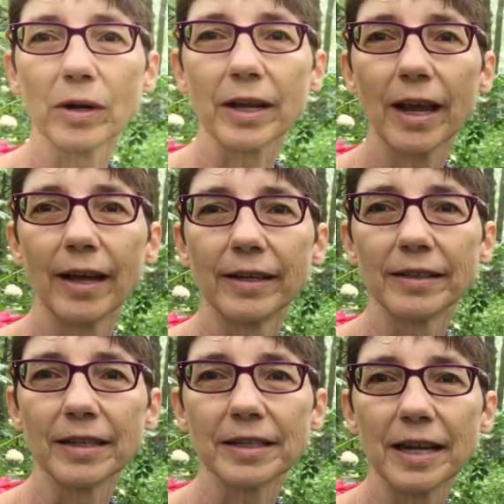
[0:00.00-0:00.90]
again
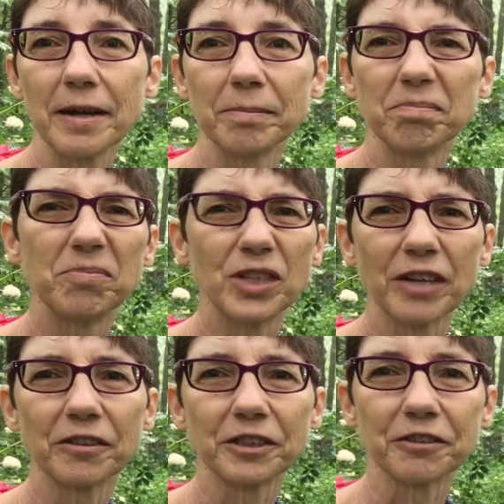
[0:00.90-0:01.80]
in the same
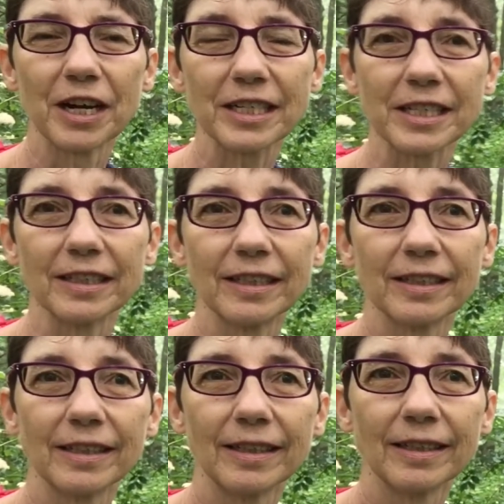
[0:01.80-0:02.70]
general direction.
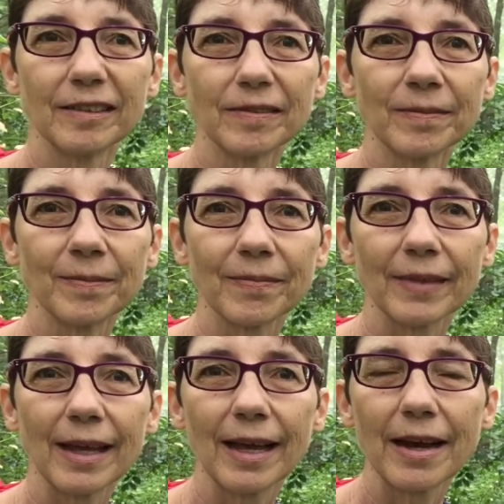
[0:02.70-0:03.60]

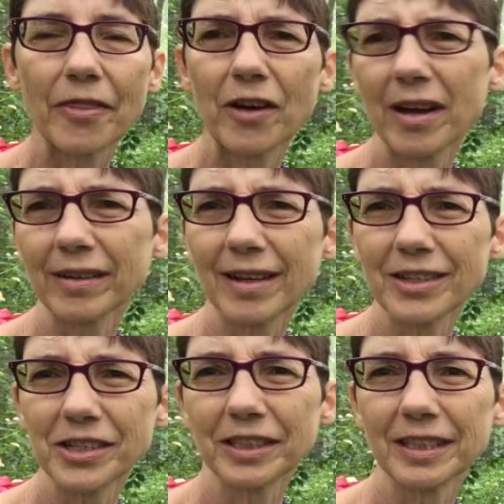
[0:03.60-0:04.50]
And I thought
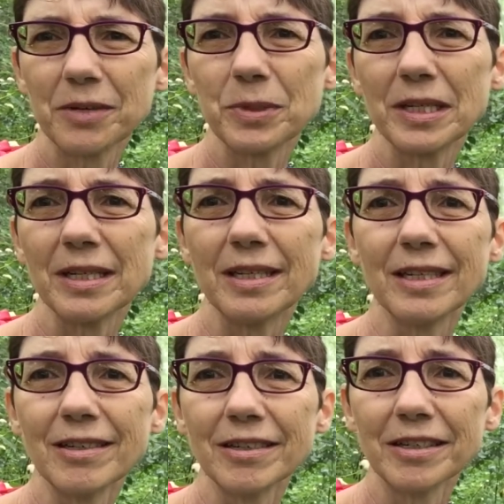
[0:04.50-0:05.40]
initially it was a
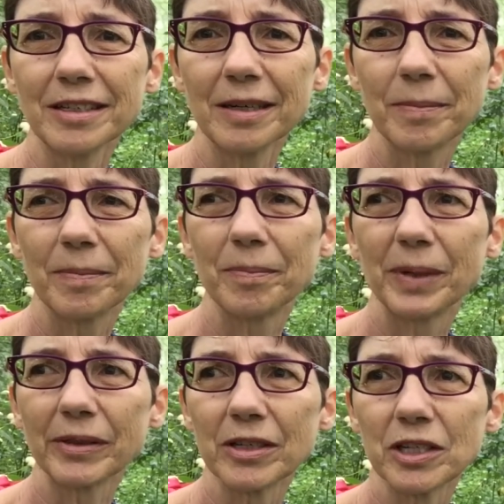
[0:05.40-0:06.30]
deer,
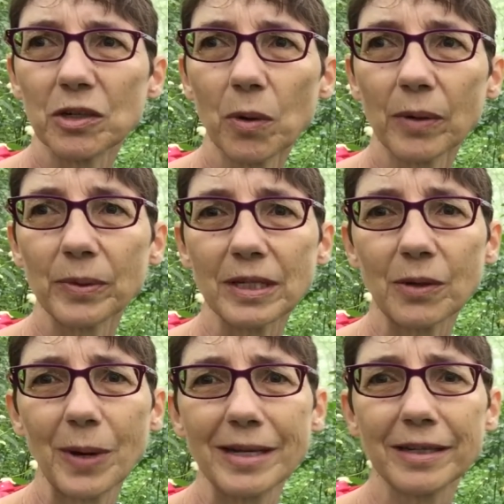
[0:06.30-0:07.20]
but the snort was
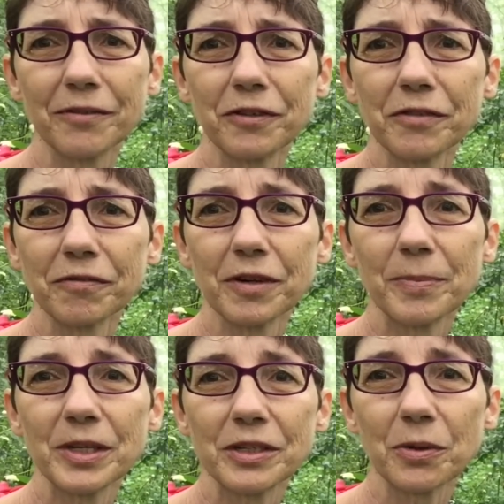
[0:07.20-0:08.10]
quite different from
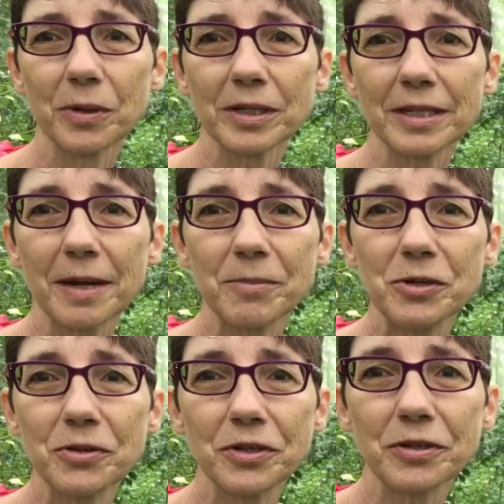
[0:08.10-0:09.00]
the snorts I'm
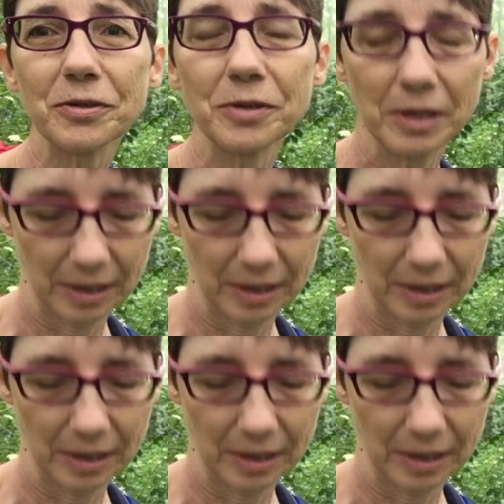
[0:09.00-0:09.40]
used to.